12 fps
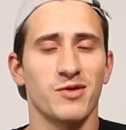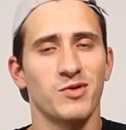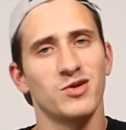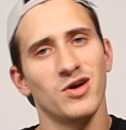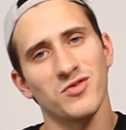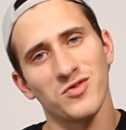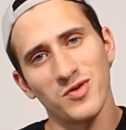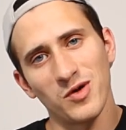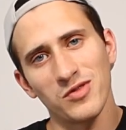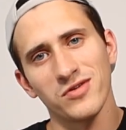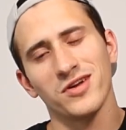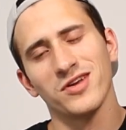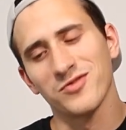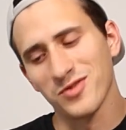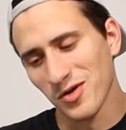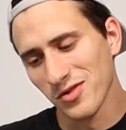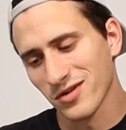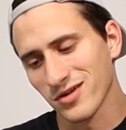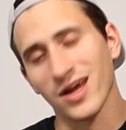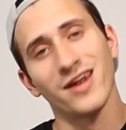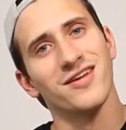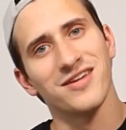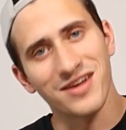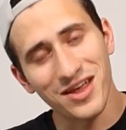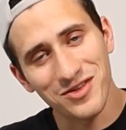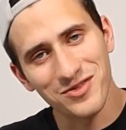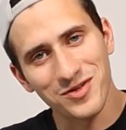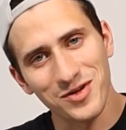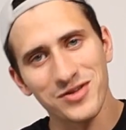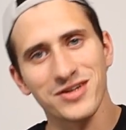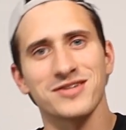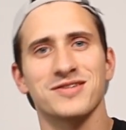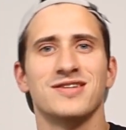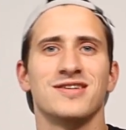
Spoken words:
Like when you have a folder in a folder and another folder.